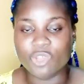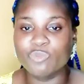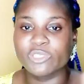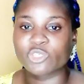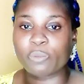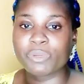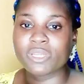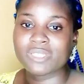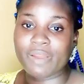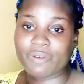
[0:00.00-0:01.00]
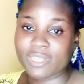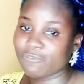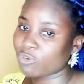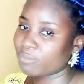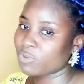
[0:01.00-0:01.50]
You'll be shopping directly
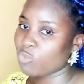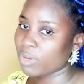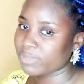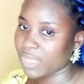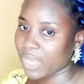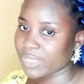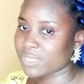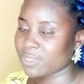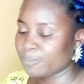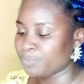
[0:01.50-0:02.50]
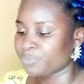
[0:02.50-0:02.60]
from the website.